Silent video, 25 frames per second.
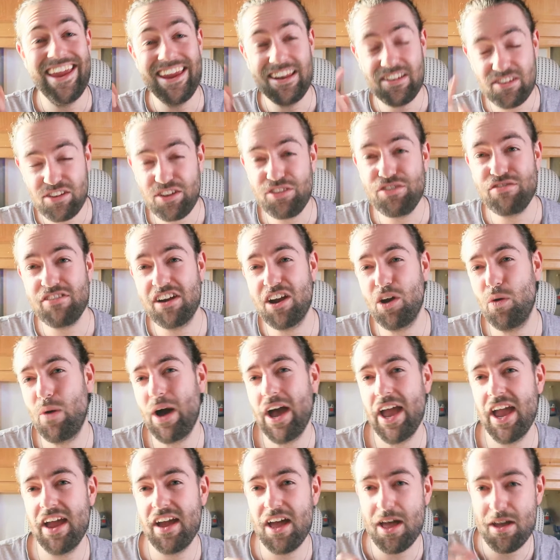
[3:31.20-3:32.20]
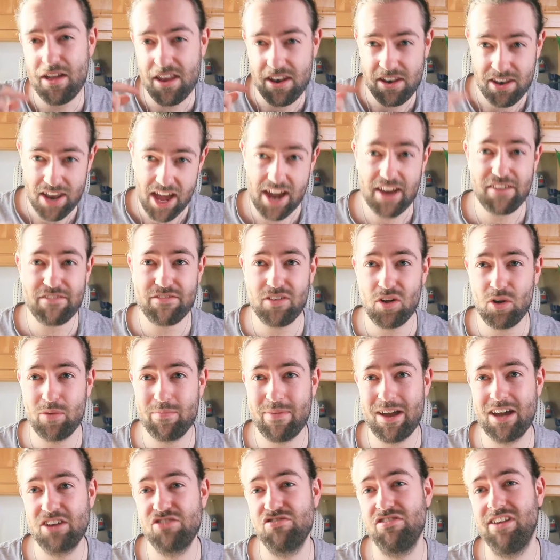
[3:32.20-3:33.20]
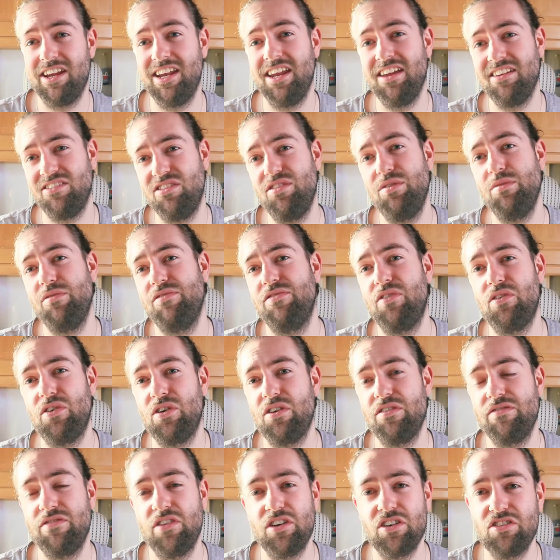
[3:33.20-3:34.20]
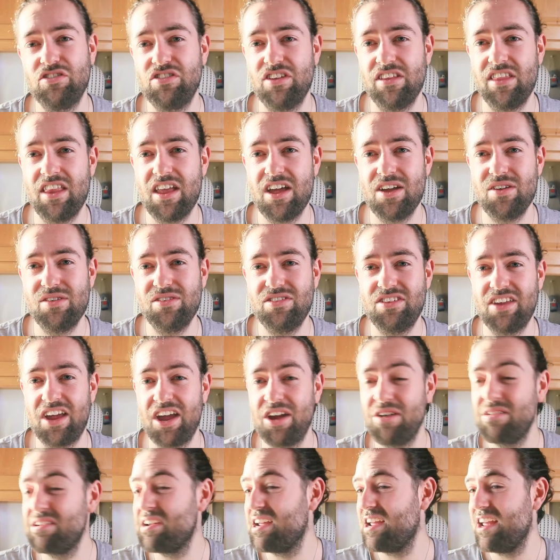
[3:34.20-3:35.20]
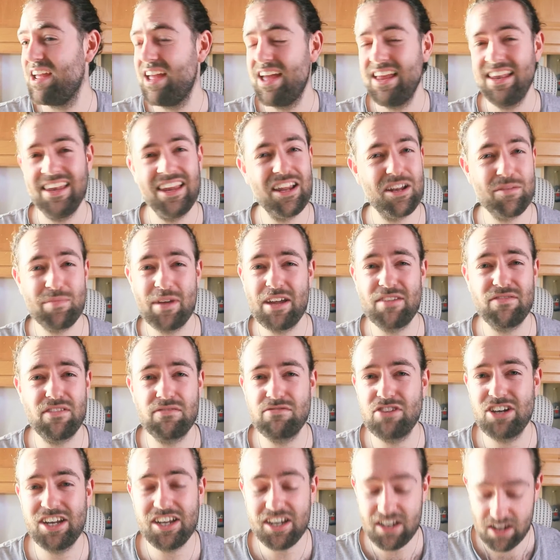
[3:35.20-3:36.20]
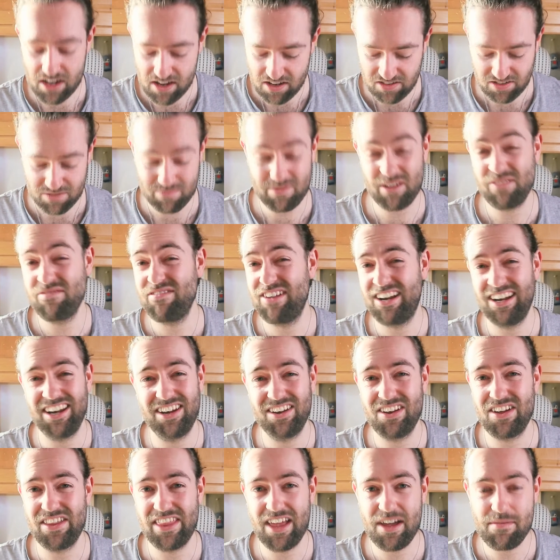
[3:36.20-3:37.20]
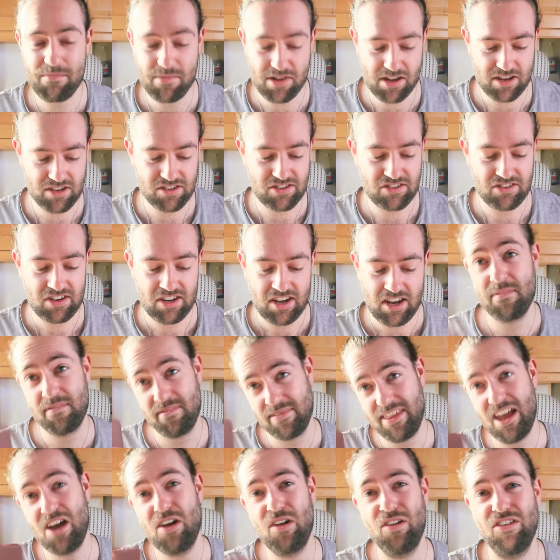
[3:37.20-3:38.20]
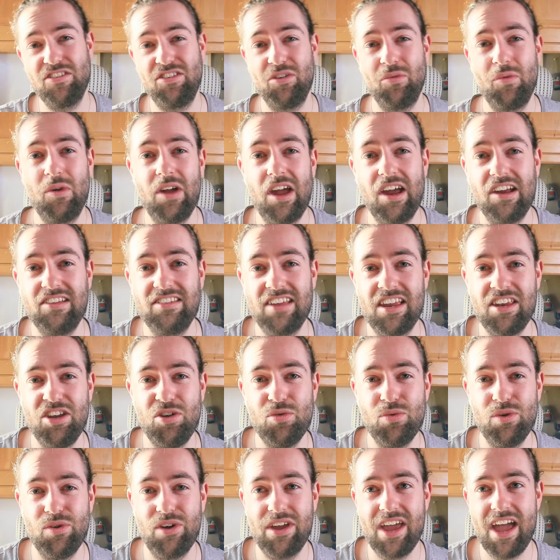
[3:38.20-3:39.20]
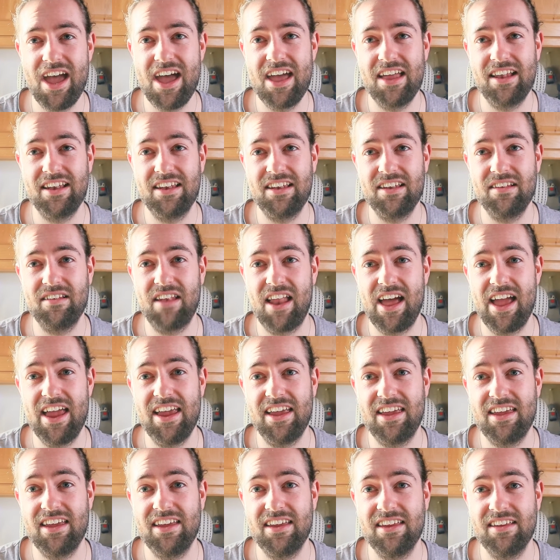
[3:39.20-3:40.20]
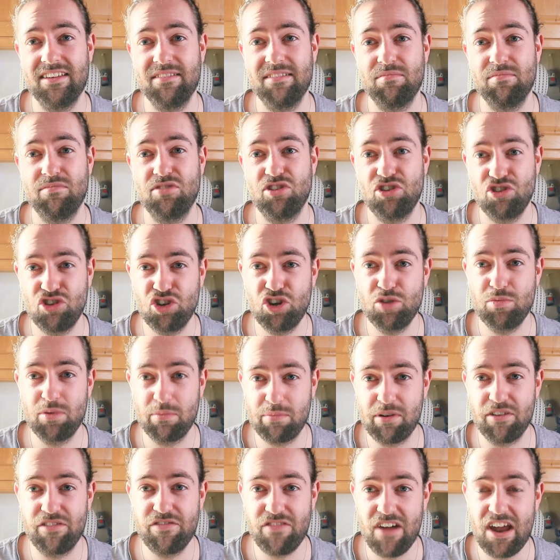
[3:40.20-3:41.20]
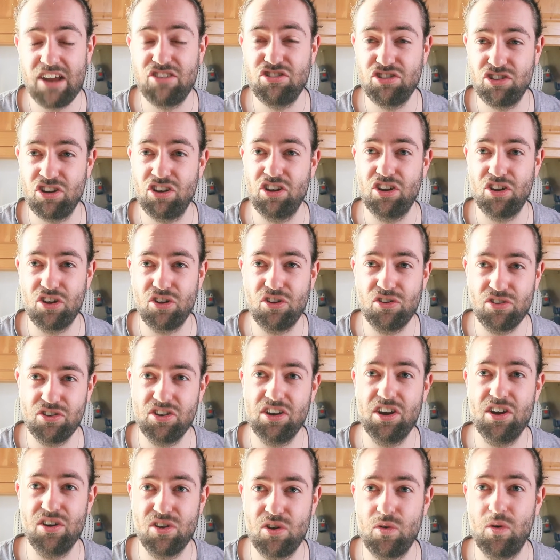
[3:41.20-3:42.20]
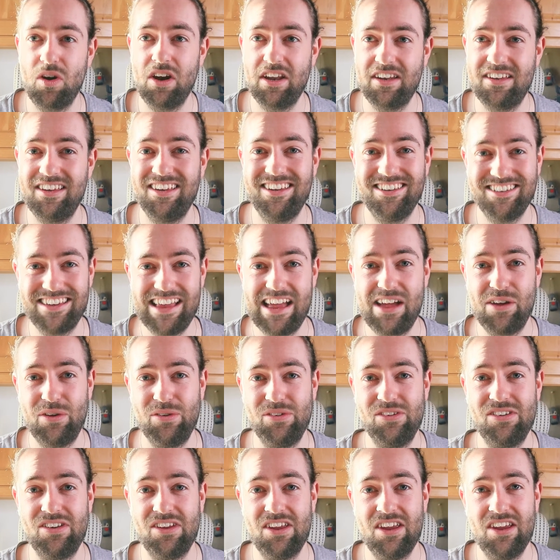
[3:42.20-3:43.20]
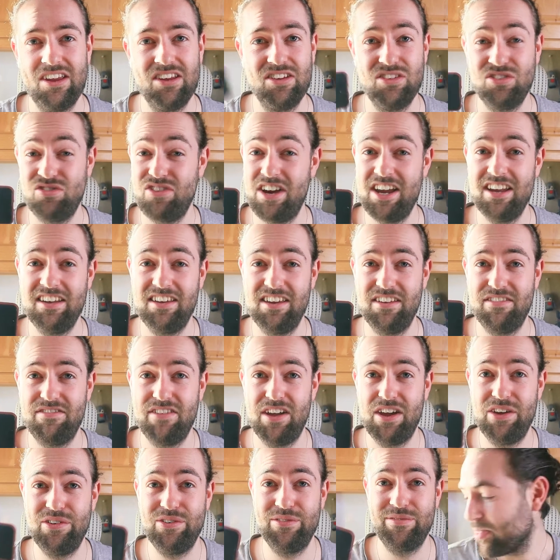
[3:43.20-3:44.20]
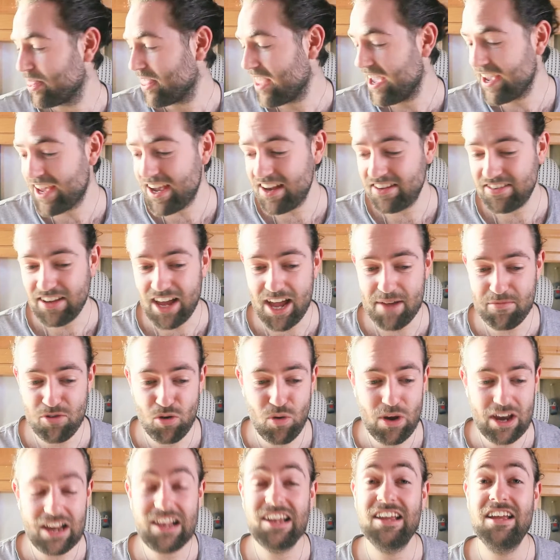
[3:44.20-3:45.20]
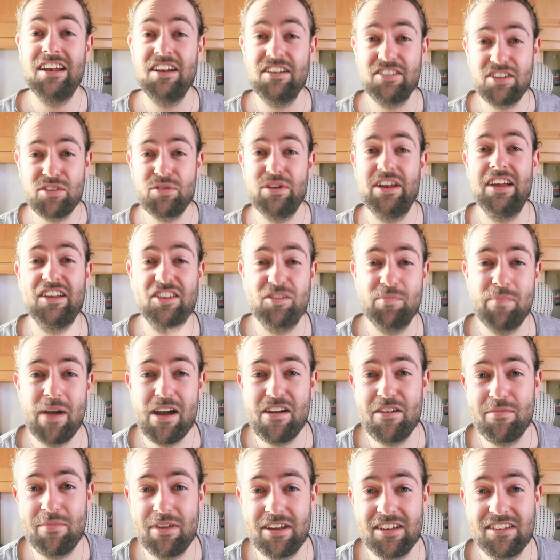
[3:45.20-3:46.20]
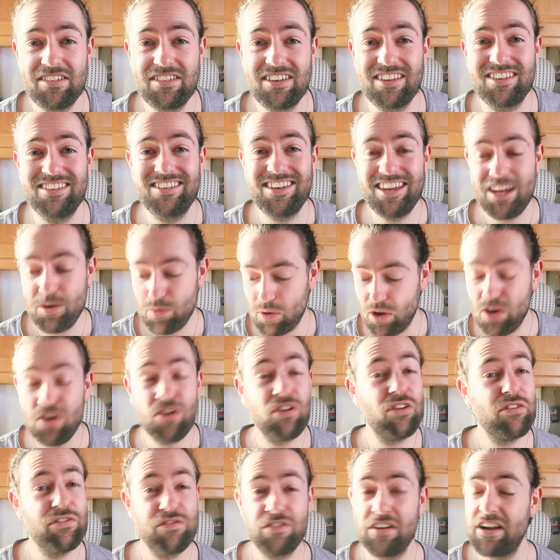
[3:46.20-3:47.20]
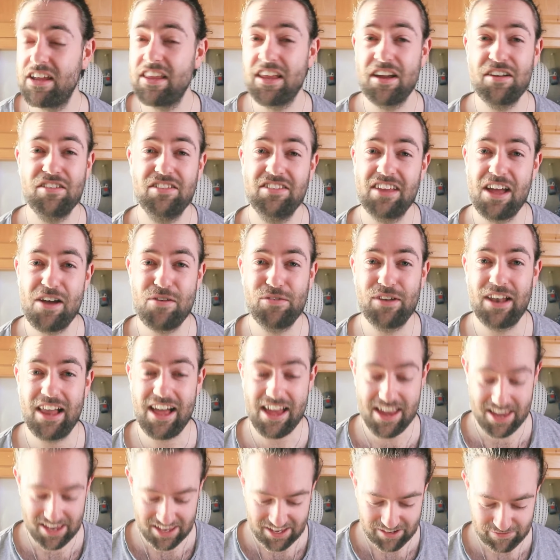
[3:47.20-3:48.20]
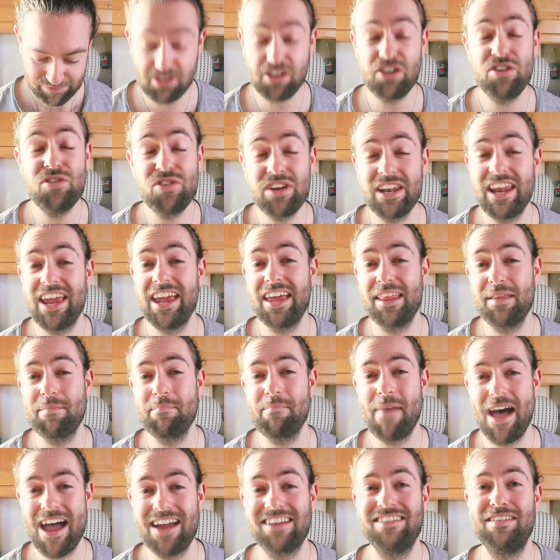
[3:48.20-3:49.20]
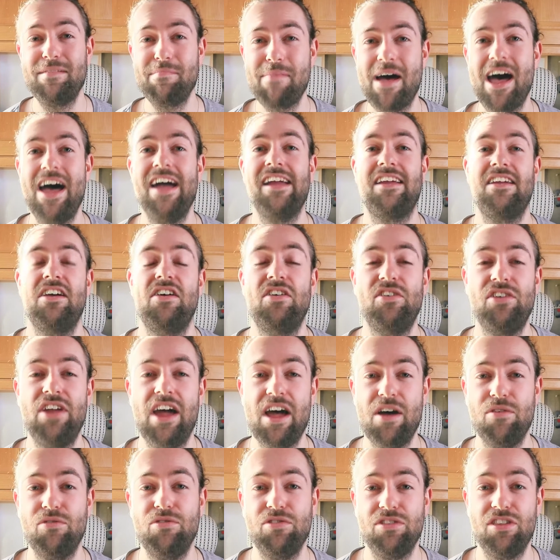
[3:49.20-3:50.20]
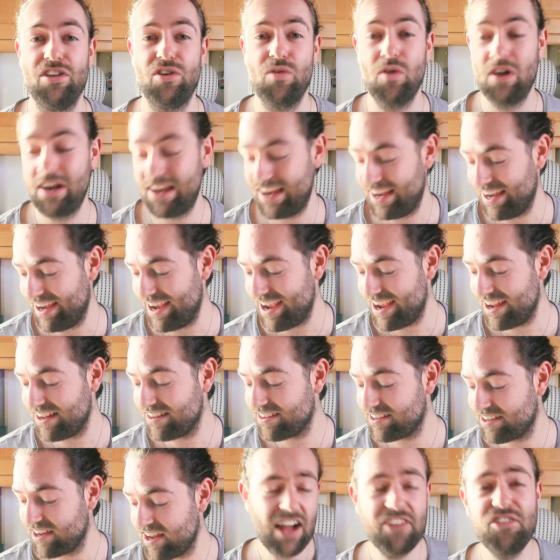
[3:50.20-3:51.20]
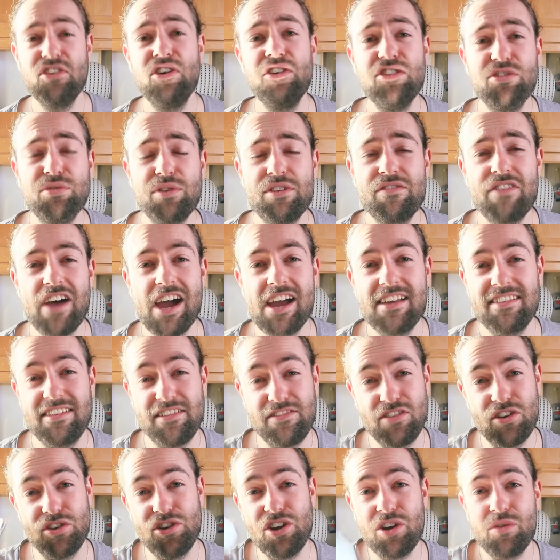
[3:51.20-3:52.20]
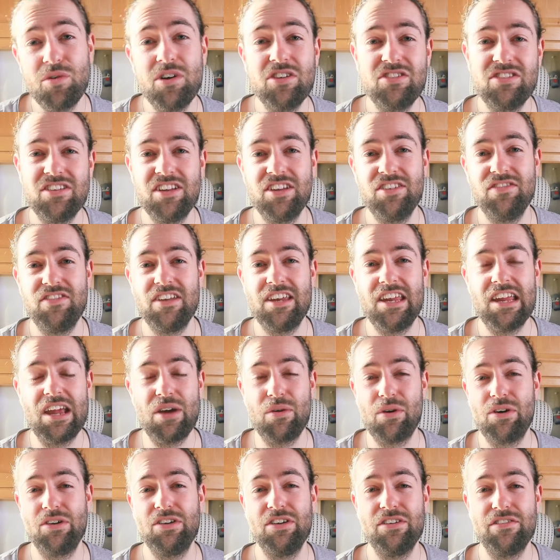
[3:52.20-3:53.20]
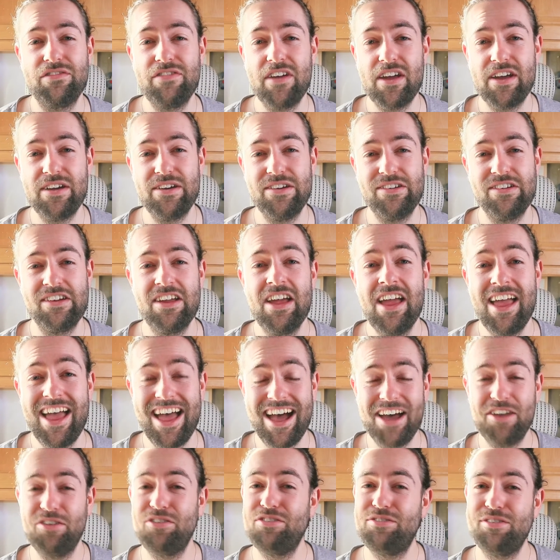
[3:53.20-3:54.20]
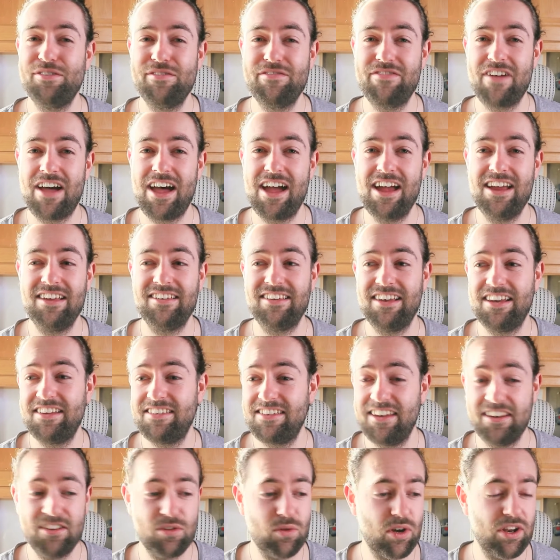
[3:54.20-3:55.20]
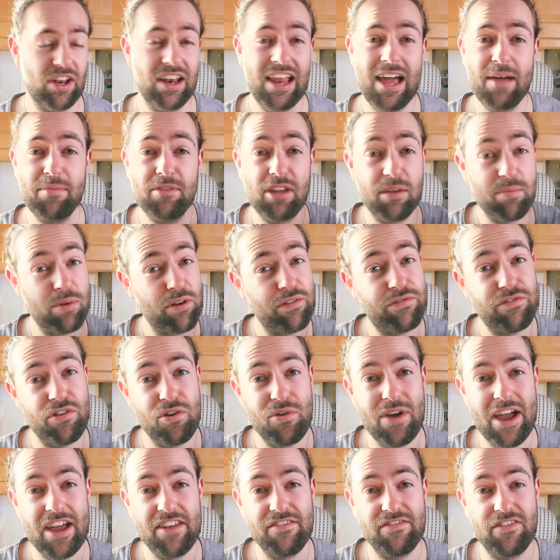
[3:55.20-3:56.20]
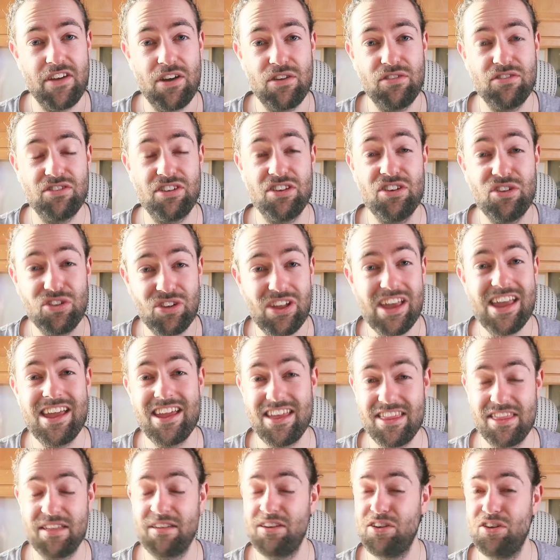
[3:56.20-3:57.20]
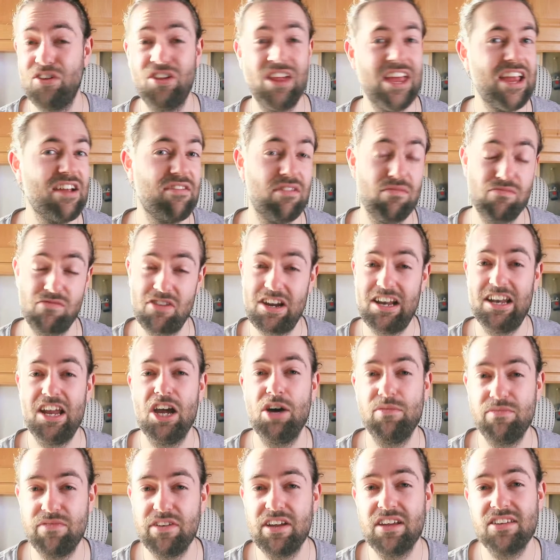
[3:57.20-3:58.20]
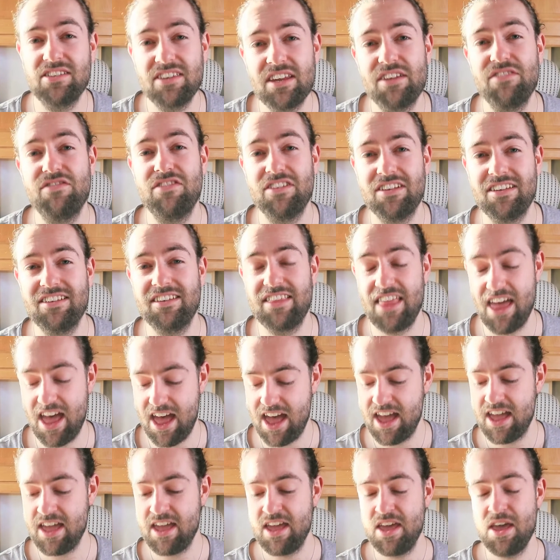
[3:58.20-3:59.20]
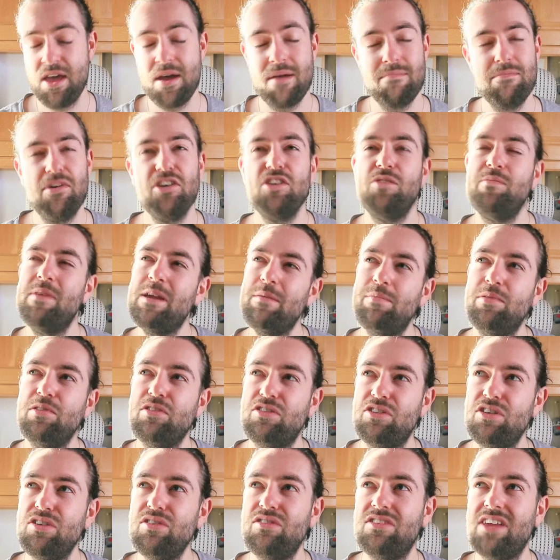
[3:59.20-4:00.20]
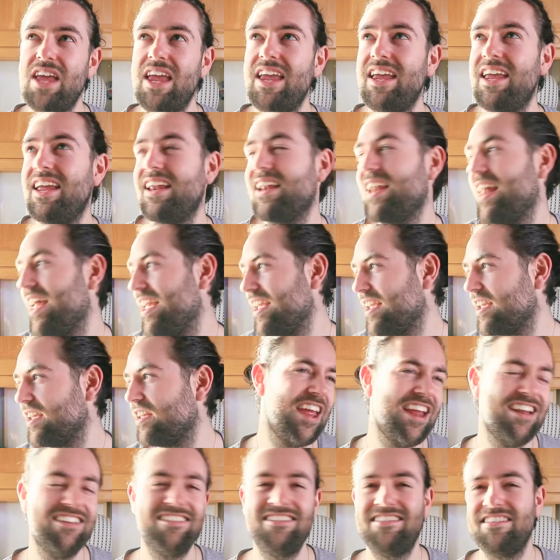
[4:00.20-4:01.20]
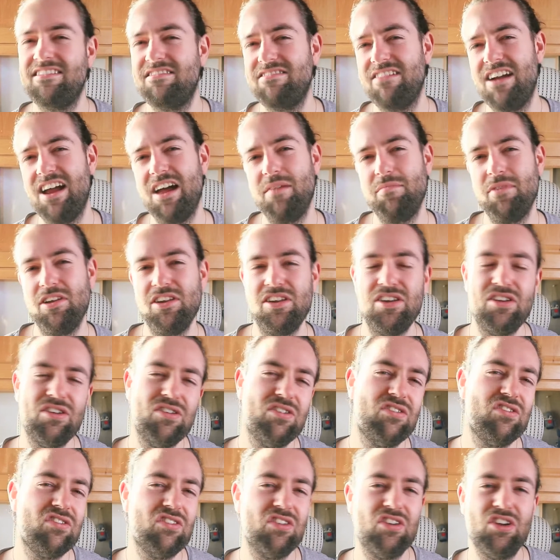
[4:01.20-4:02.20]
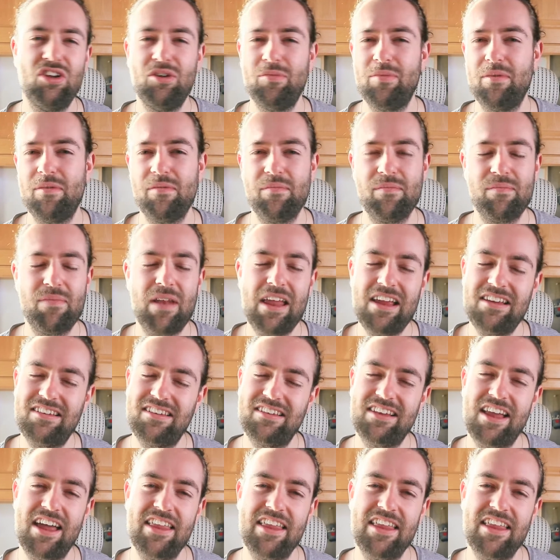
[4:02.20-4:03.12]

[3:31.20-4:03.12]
It does require a 9-volt battery in it to function though, so a little bit of a running cost, but really not that much. That also works, and you will get like super professional audio quality sound straight into your phone. Okay, so I'm quickly going to do an experiment to see what all three of those sound like, so you can hear them back to back on how good the quality is. I'd also advise, if you're not watching this video on your phone, I'd also advise listening to it on a laptop or through headphones, and you'll hear a really obvious difference there. Most people do take in like Instagram and YouTube and places